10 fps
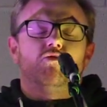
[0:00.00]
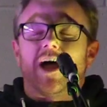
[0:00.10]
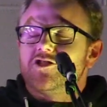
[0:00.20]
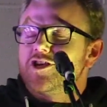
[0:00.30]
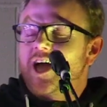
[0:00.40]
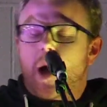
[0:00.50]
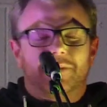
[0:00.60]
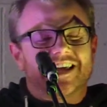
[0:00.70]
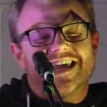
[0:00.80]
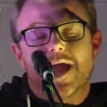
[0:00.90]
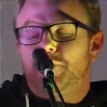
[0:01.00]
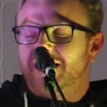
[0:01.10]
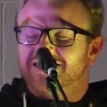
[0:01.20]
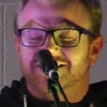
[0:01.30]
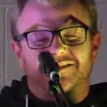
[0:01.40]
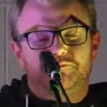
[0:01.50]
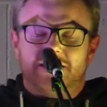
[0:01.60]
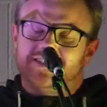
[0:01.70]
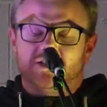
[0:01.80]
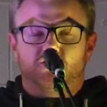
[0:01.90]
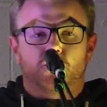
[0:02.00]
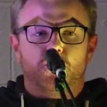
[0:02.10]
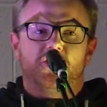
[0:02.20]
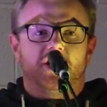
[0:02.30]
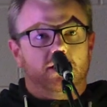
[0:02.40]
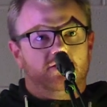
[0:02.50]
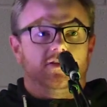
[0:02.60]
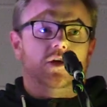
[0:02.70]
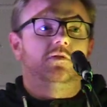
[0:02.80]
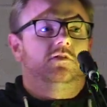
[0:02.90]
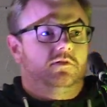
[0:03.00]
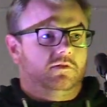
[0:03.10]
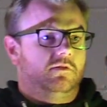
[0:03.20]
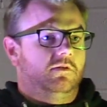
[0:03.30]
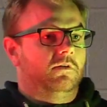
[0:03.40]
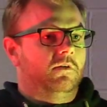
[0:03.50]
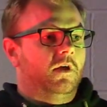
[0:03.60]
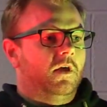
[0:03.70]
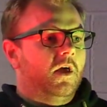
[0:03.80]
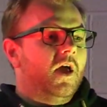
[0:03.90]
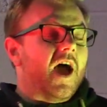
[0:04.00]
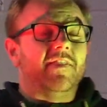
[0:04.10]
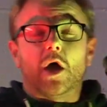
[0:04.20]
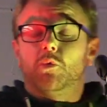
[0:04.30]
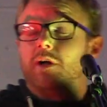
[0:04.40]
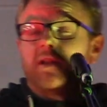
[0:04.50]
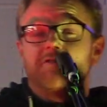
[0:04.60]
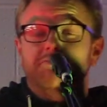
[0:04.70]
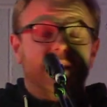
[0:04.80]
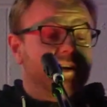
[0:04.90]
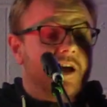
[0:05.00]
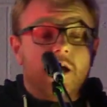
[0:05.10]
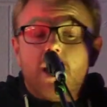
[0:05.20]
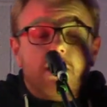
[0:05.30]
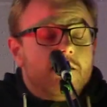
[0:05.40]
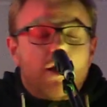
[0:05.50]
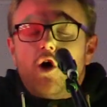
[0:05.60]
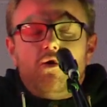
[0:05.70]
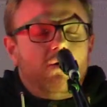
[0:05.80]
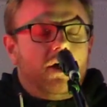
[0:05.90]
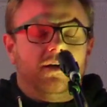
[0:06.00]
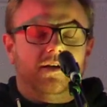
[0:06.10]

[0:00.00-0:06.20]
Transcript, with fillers: retching up, gipping, spitting truth and excuse. And there will have been no,